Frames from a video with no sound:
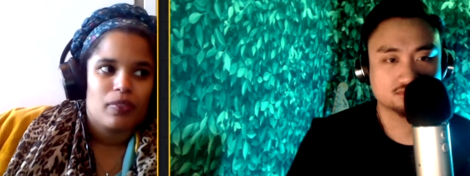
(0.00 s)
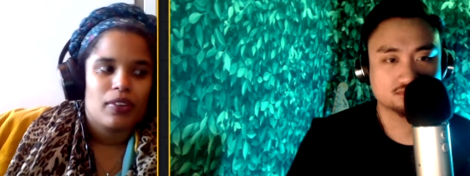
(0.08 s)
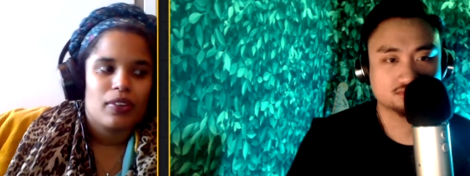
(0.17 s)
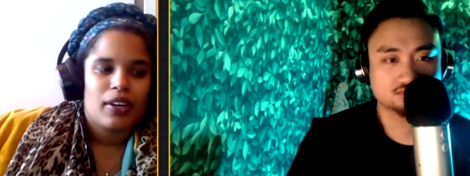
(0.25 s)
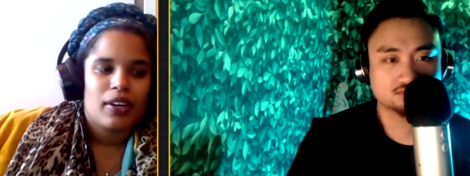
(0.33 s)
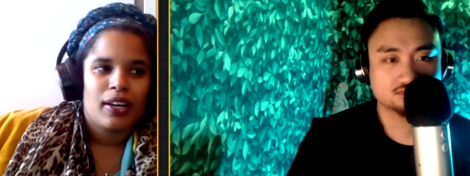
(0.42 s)

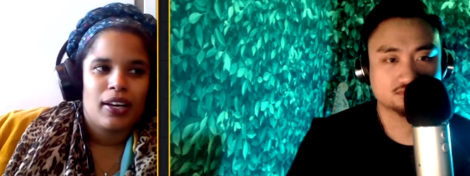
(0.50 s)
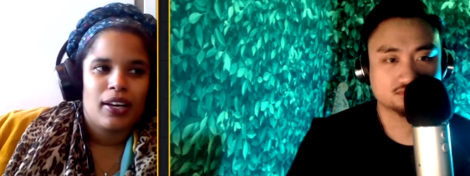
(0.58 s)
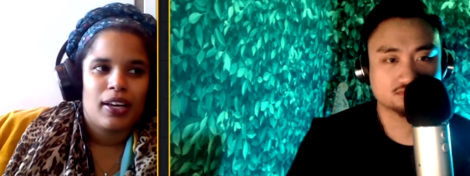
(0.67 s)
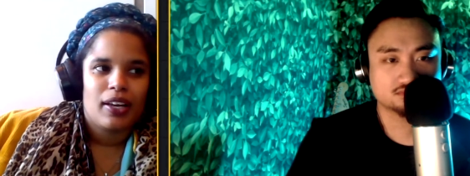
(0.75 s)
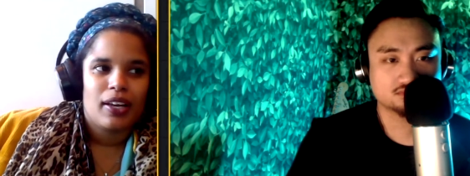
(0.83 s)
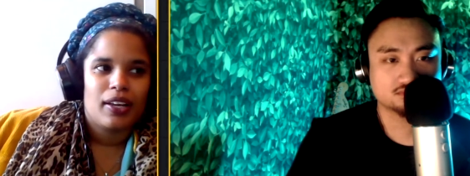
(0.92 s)

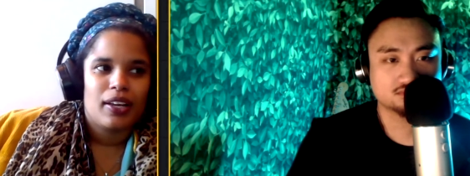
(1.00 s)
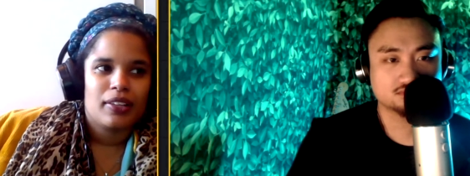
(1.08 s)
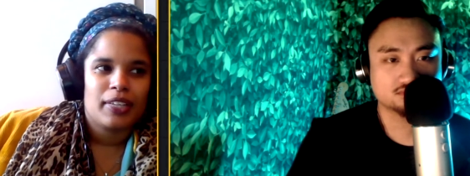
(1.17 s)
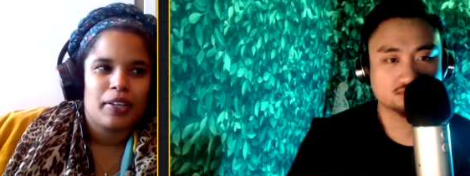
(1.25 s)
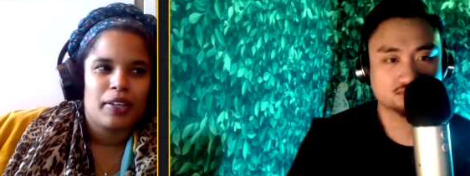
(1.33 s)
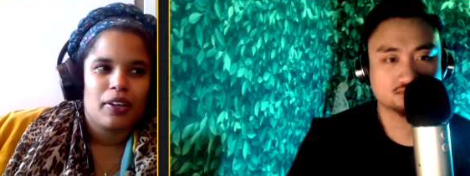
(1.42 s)
Speaker 1: uh,
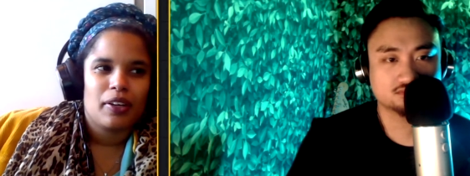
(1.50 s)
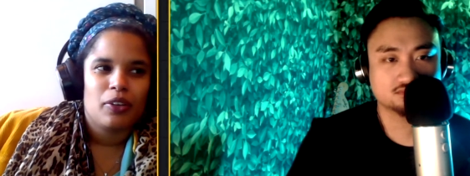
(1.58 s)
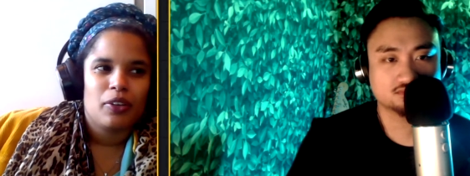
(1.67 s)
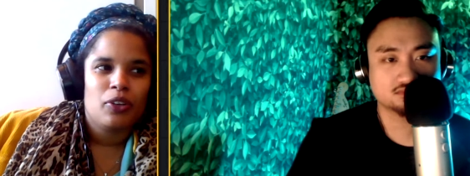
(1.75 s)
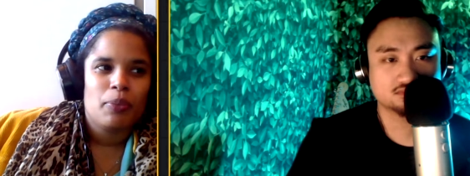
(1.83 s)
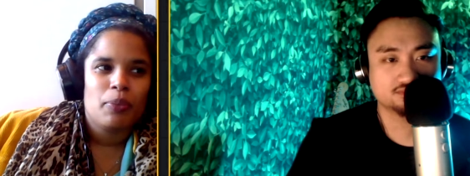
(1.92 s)
like
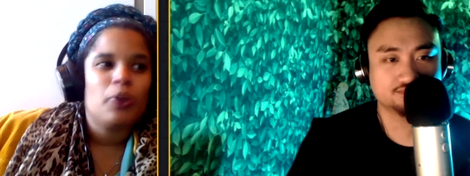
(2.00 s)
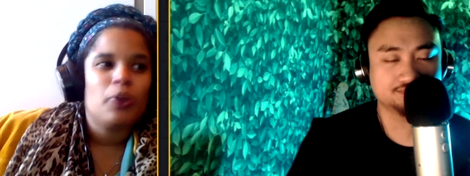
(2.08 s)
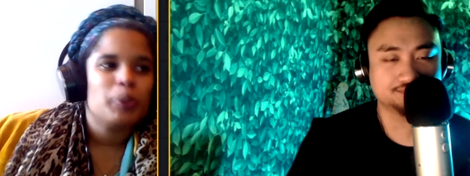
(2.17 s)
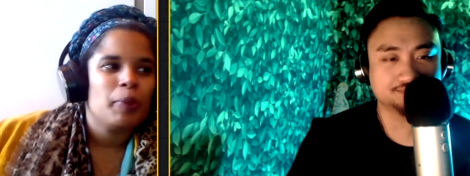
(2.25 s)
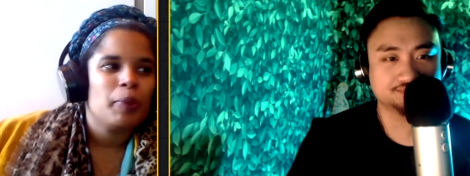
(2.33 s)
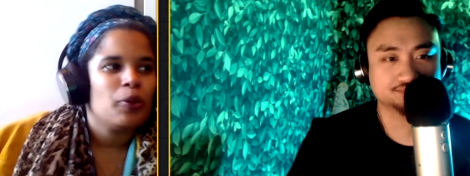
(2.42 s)
n- most
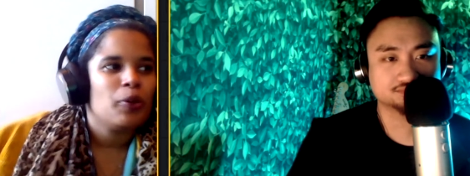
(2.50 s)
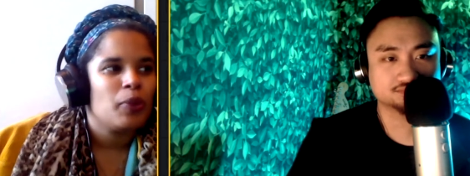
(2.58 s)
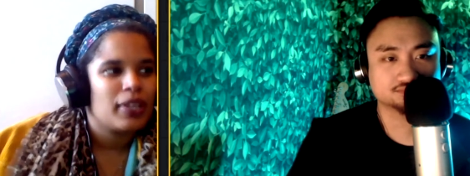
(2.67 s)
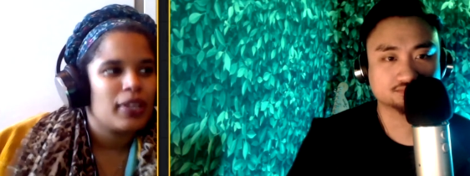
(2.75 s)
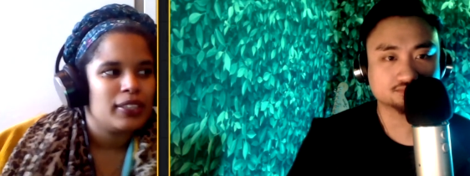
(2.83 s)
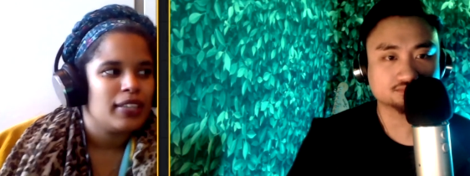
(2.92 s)
people who work
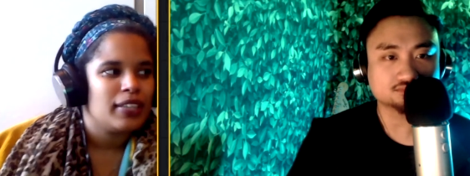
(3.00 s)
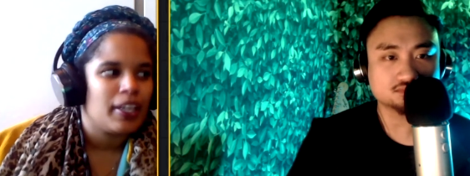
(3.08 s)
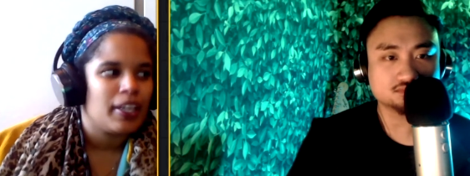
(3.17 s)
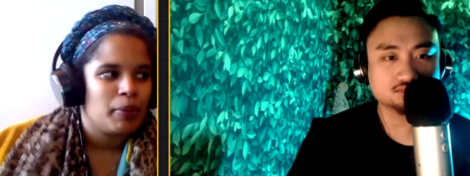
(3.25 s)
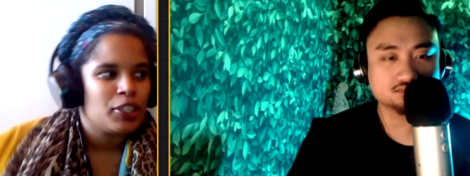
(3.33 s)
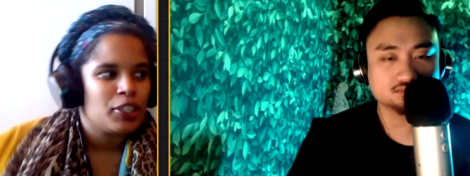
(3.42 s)
in
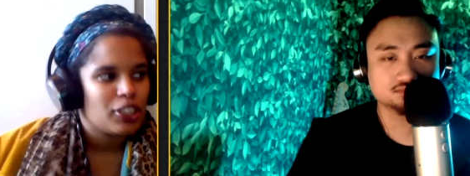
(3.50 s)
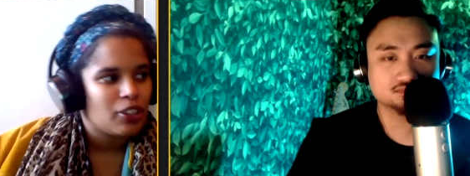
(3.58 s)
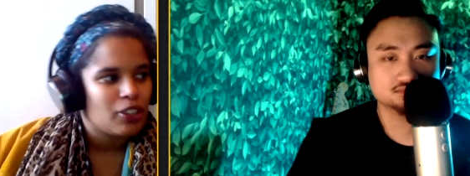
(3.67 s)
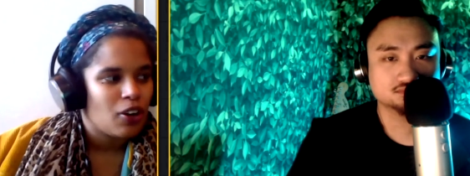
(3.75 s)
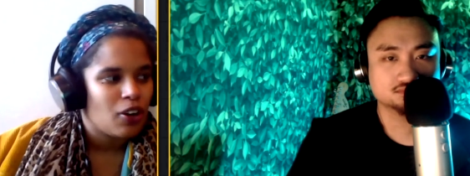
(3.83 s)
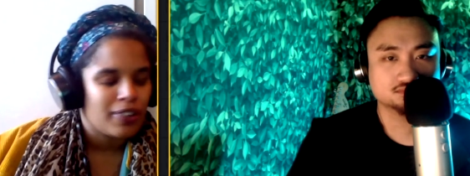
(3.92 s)
animation
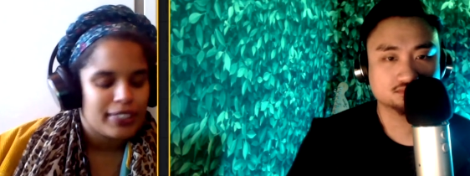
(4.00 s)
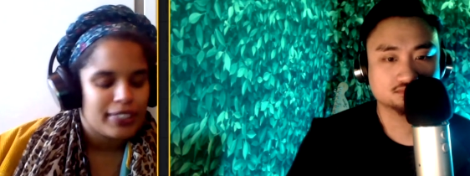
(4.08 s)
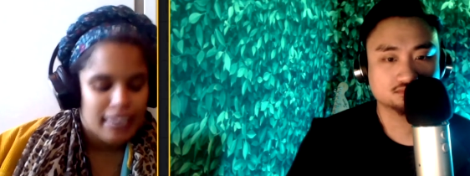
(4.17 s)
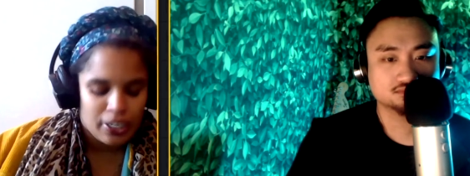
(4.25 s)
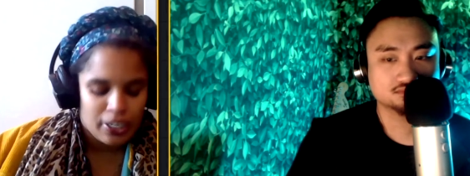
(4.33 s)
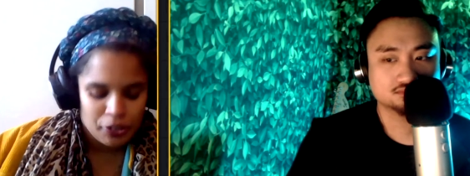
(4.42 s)
aren't
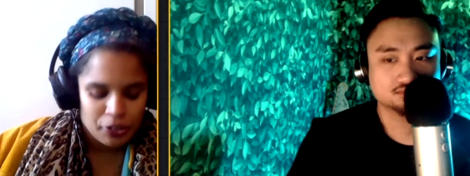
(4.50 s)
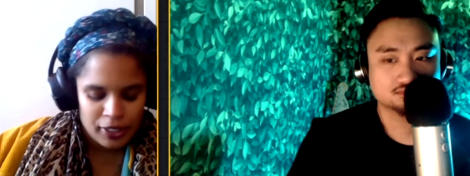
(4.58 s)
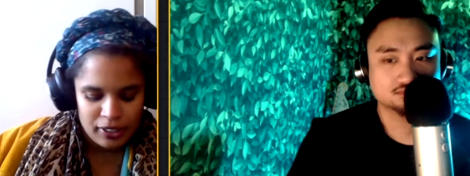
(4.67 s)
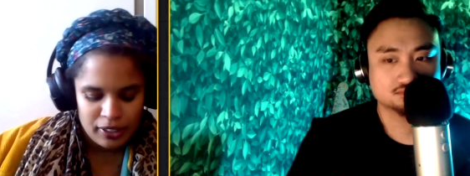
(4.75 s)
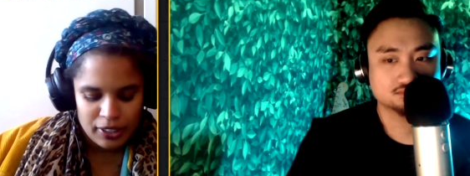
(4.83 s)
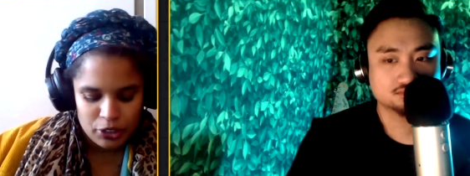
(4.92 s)

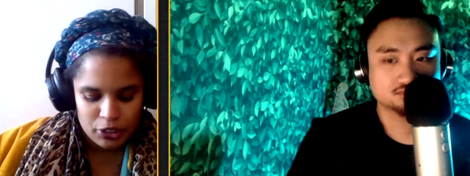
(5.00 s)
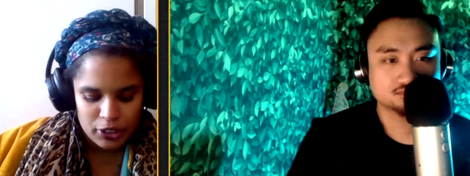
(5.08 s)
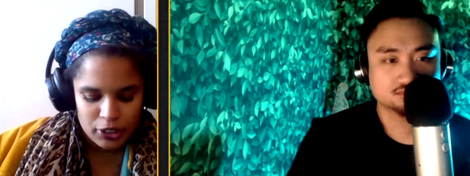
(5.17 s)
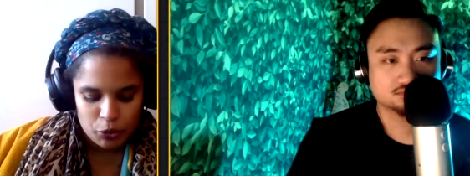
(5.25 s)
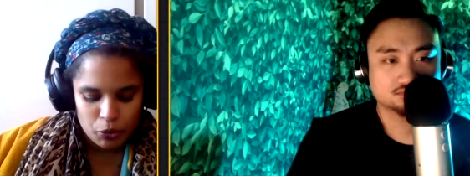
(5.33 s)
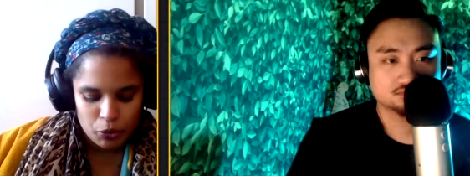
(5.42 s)
salaried; they're just
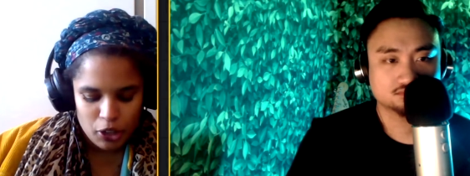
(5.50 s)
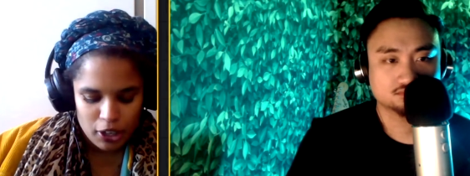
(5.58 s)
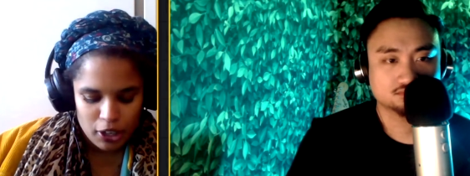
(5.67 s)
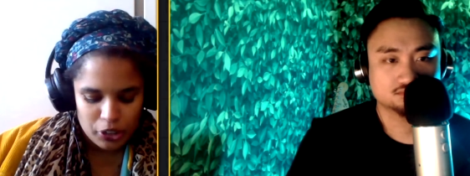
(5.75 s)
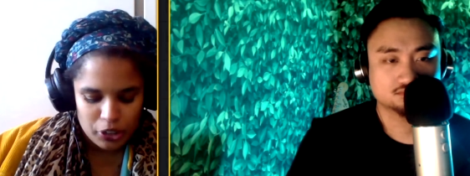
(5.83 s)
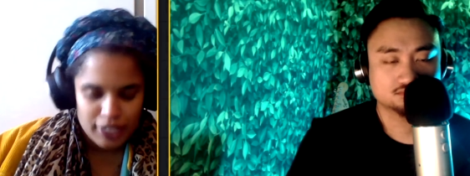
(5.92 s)

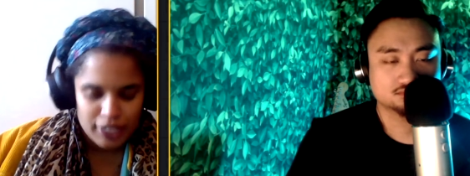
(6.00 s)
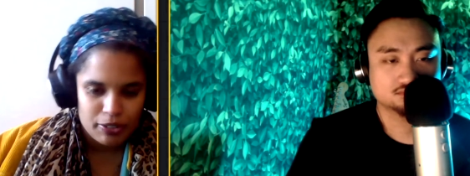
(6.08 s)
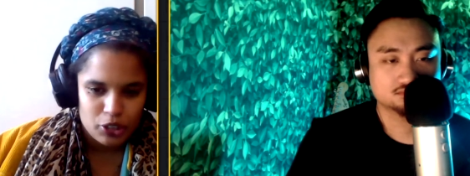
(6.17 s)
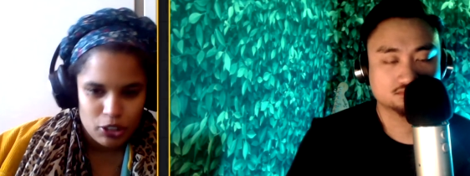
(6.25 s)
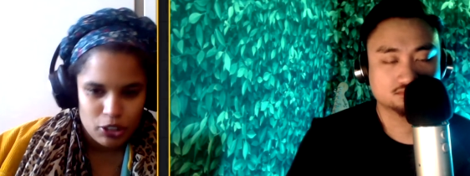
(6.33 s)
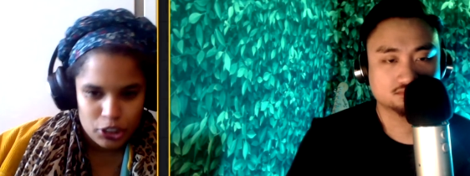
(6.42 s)
contract from
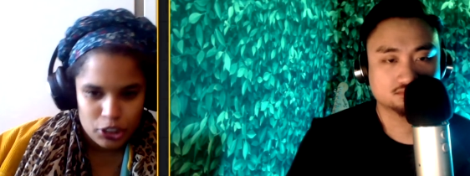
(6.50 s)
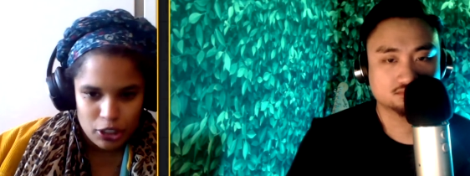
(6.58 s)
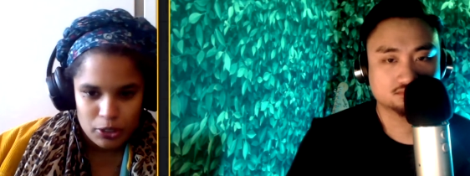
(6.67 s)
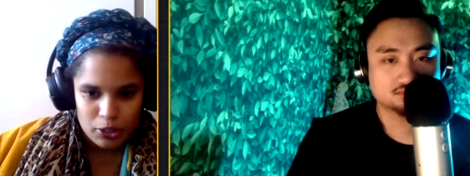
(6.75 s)
show to show.